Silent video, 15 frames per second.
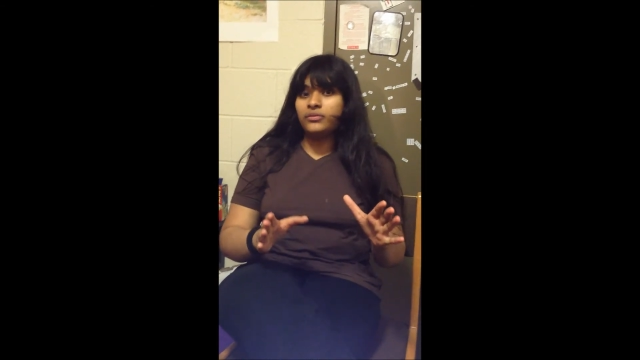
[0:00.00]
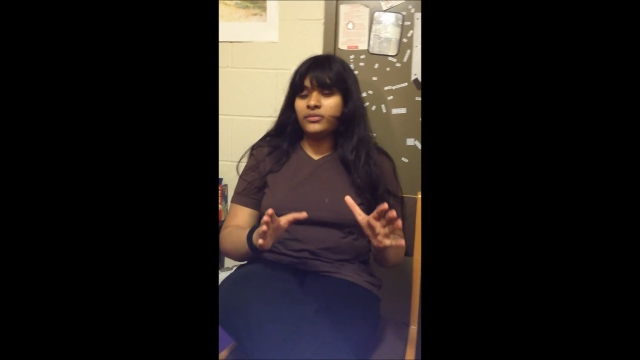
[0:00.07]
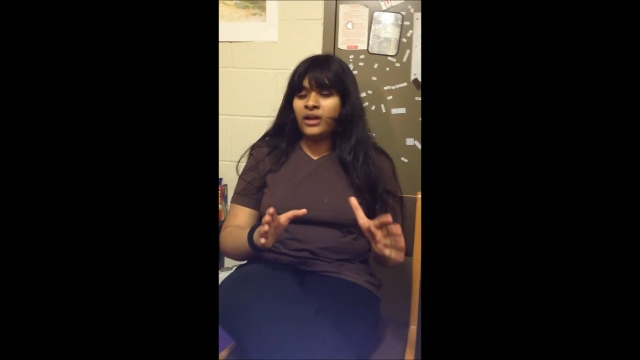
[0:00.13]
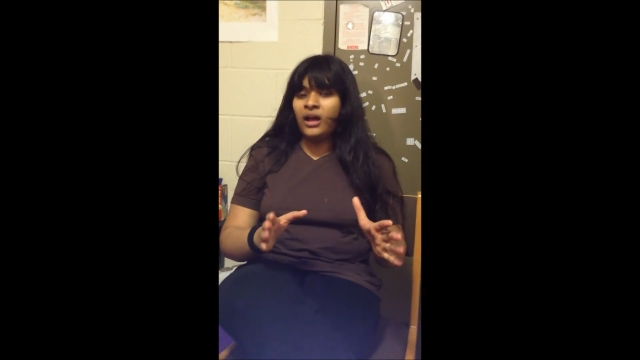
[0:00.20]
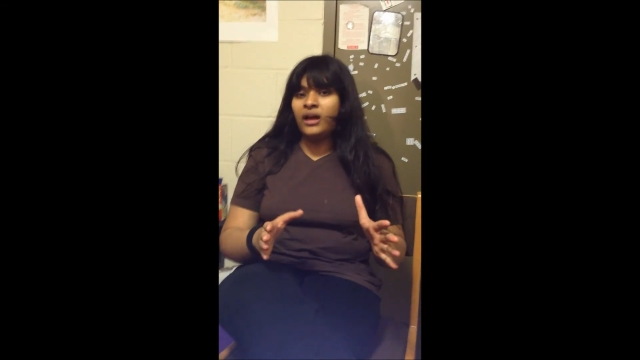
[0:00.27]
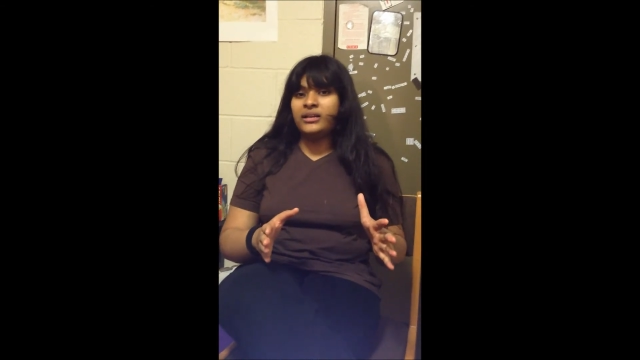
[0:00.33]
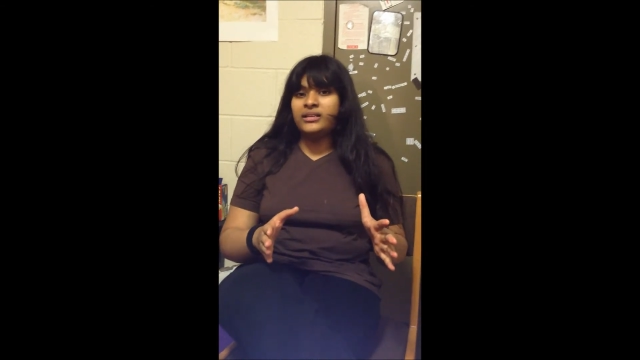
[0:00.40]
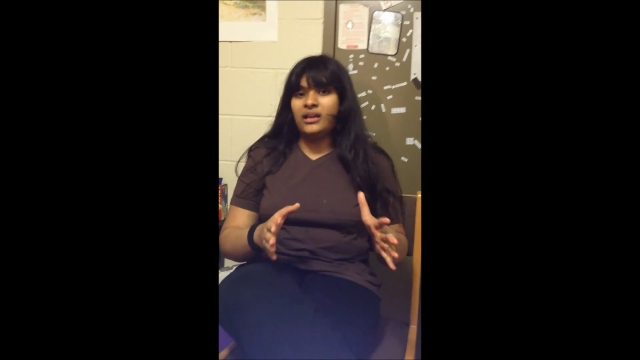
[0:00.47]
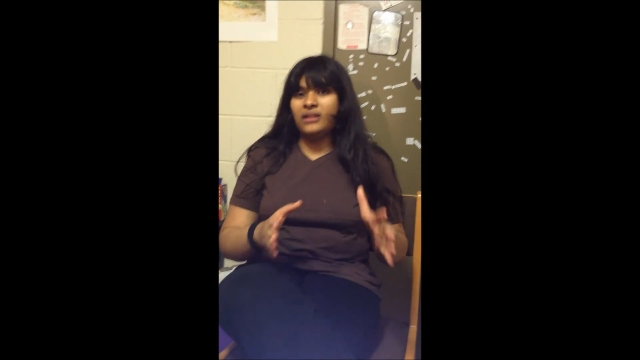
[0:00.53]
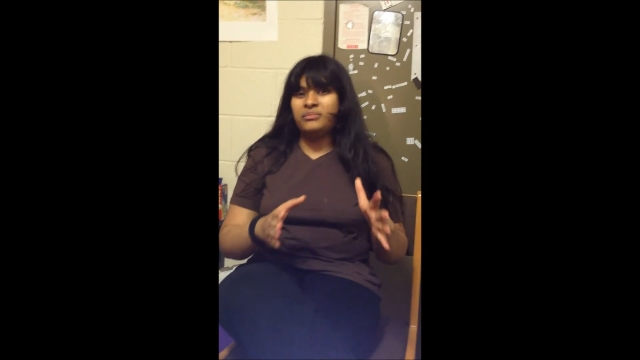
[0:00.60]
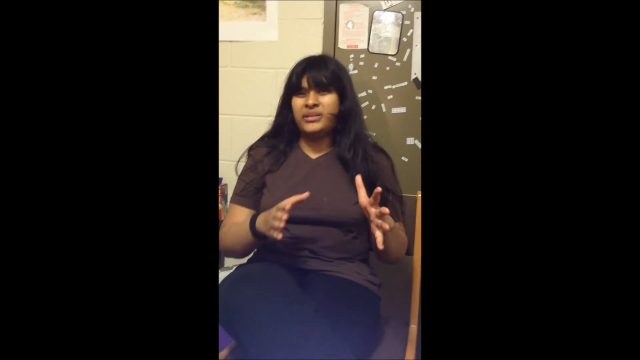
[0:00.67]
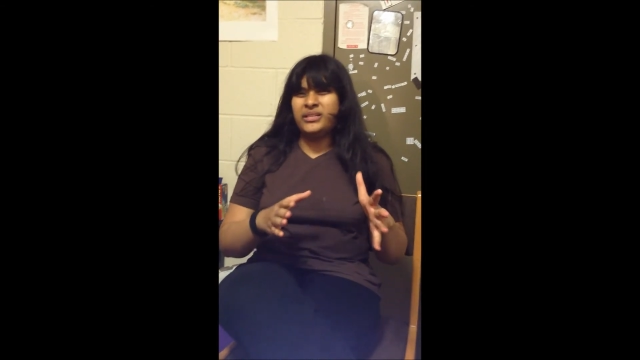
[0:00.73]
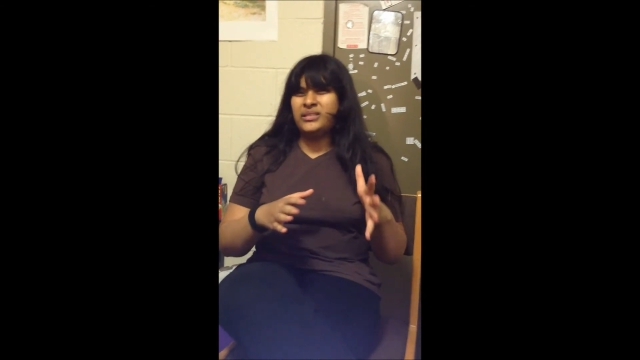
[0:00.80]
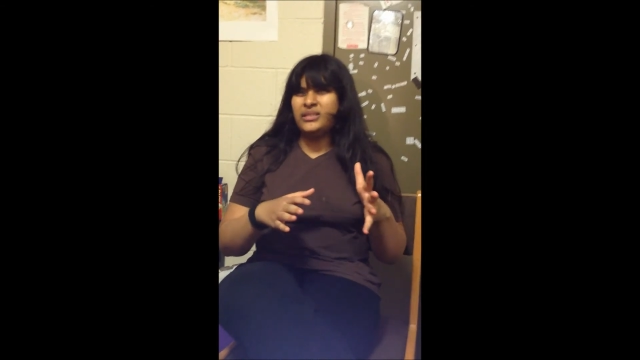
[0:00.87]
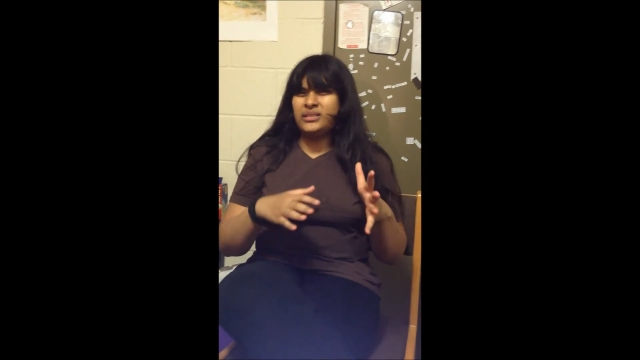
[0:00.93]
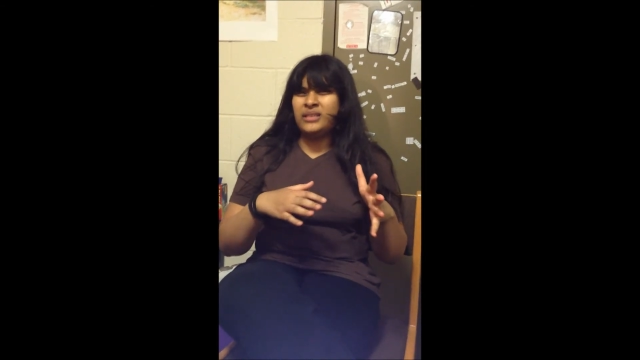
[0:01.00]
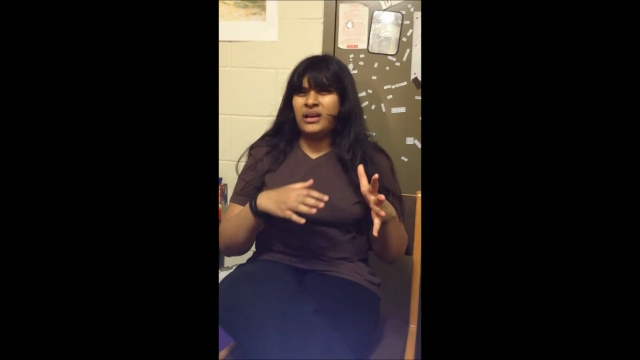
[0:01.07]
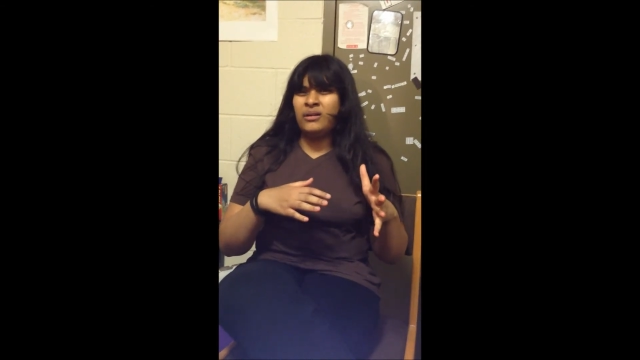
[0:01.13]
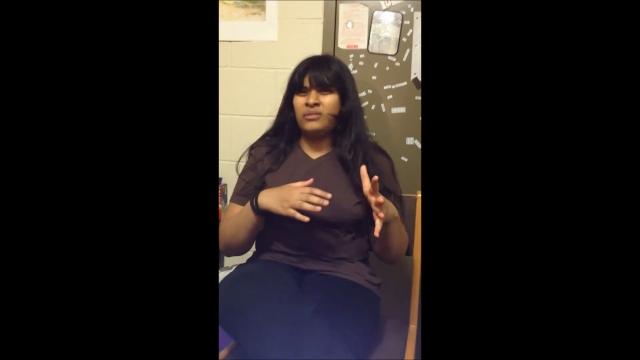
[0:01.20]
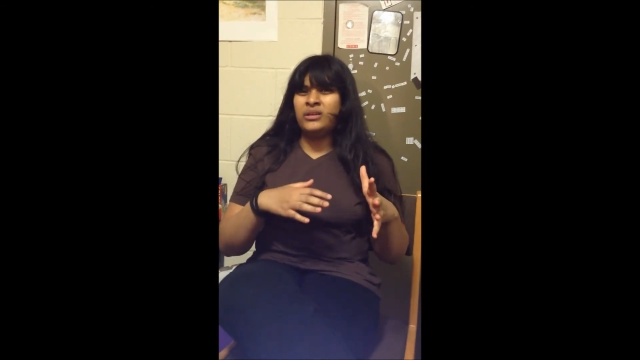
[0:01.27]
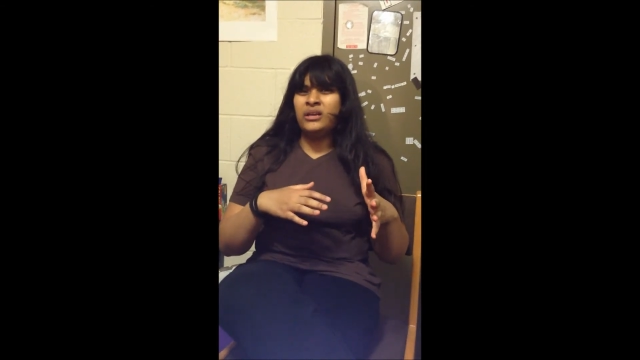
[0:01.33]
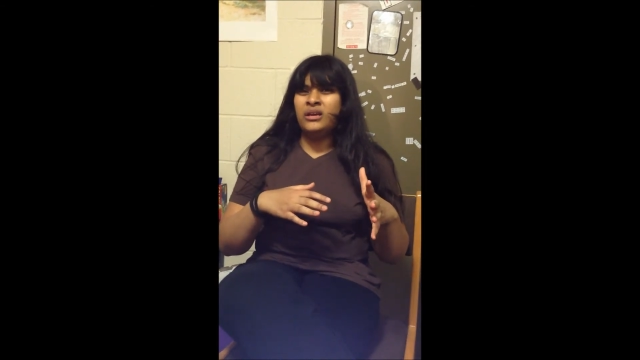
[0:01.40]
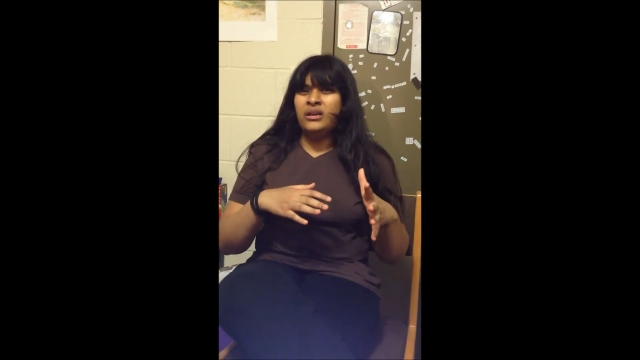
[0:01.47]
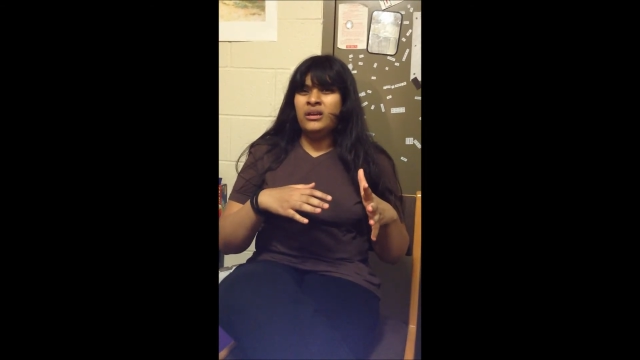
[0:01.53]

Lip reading: of conduct makes it sound